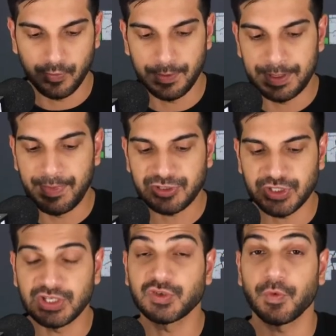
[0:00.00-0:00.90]
We've been
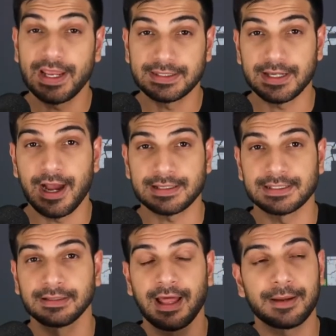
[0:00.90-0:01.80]
mentioning trade talks,
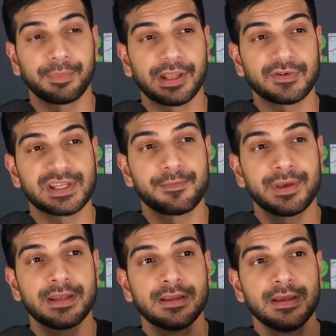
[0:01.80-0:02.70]
and a lot of players have
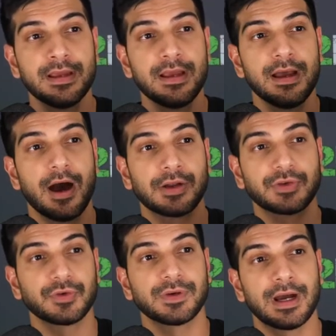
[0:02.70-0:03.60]
been
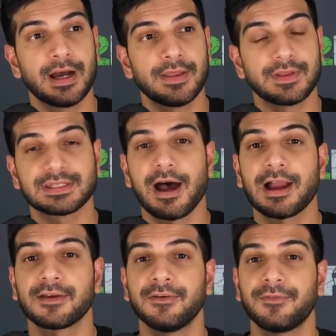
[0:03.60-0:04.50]
under the
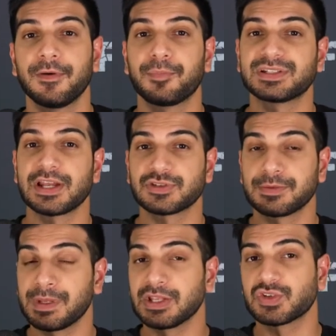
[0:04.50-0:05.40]
talk of potentially
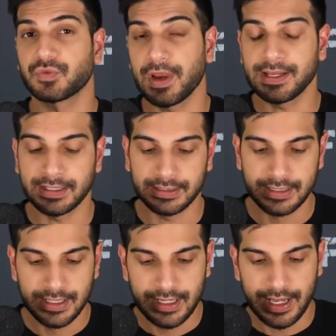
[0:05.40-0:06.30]
being traded,
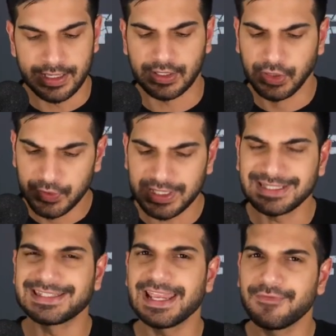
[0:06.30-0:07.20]

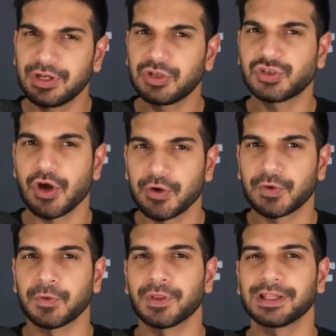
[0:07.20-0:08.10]
including David
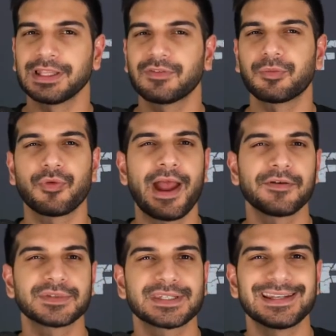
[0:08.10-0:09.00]
Njoku, the Cleveland
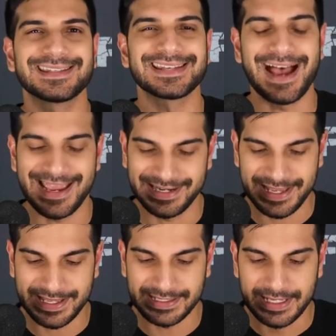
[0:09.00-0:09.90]
Browns tight
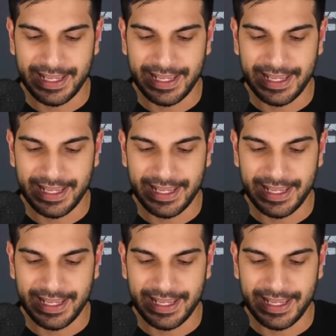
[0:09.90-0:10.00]
end,